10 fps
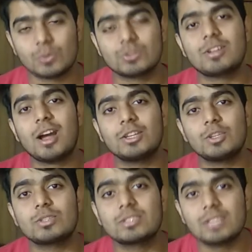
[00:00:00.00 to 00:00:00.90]
start
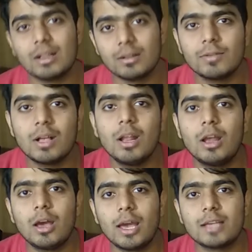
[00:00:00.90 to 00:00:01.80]
yourself
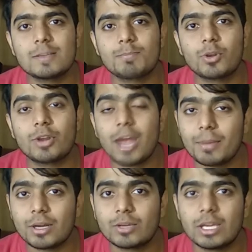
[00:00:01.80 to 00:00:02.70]
as a
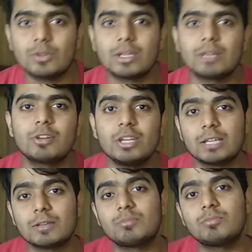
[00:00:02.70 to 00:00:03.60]
programmer, okay? You can create
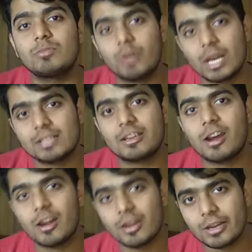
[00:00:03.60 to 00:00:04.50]
a great
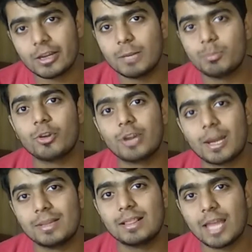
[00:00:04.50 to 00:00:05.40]
career in
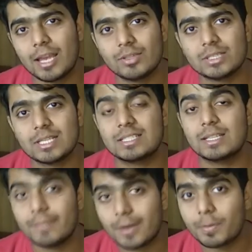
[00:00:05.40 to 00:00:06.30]
programming language as a
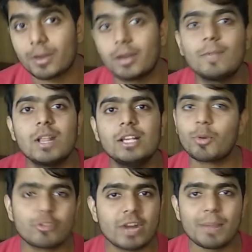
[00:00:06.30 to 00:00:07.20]
developer.
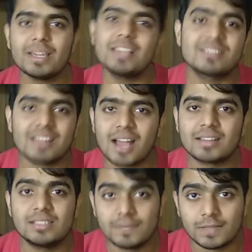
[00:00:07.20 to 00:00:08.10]
Programming is
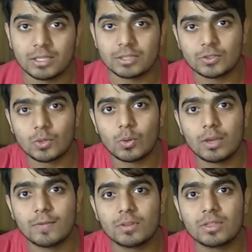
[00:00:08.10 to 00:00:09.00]
not difficult, so
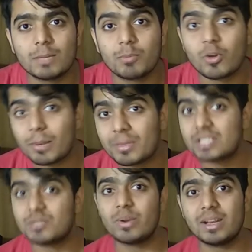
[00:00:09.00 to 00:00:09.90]
if you think programming
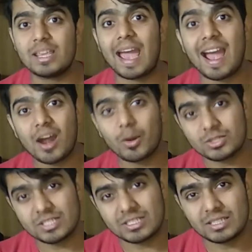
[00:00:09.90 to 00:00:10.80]
is really hard or
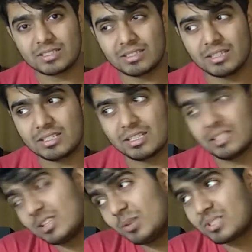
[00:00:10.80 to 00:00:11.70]
it
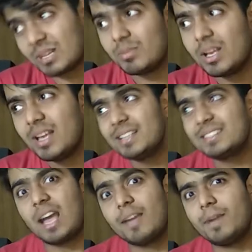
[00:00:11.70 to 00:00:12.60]
includes some
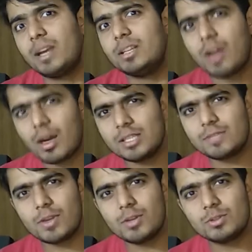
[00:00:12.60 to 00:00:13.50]
sci-fi knowledge
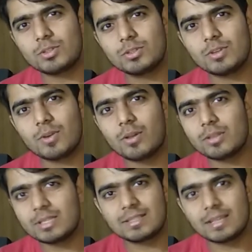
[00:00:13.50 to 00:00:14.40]
for you to do all
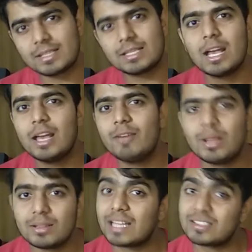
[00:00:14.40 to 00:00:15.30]
these things,
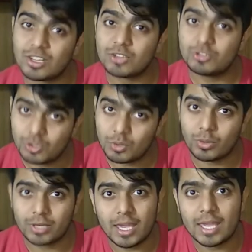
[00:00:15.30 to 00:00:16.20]
well, that's not true,
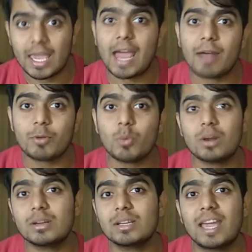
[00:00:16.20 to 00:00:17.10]
okay?
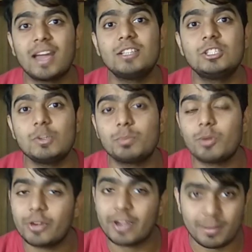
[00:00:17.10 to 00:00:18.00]
Everyone can do
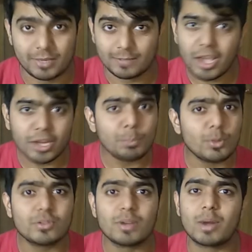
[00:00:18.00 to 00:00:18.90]
programming. I can
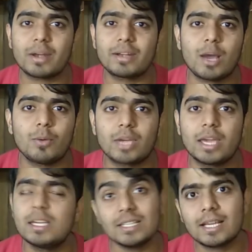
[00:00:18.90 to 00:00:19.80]
prove that right now,
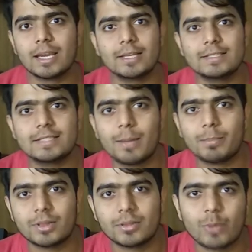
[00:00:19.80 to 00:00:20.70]
okay? Let's take an
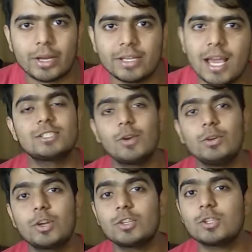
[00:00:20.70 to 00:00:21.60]
example, right? So
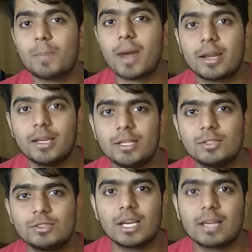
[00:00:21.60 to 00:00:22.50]
you go to the market and
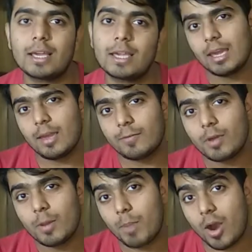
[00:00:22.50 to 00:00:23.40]
you check like if
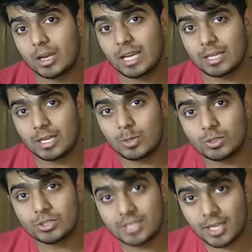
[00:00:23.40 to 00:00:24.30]
pocket
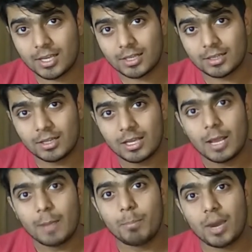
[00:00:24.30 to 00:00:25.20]
equals 10,
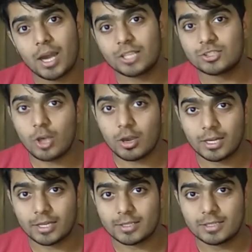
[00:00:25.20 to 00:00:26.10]
buy
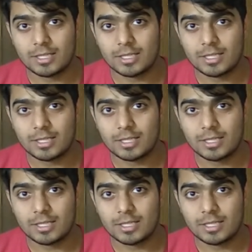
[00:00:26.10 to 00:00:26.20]
chocolate.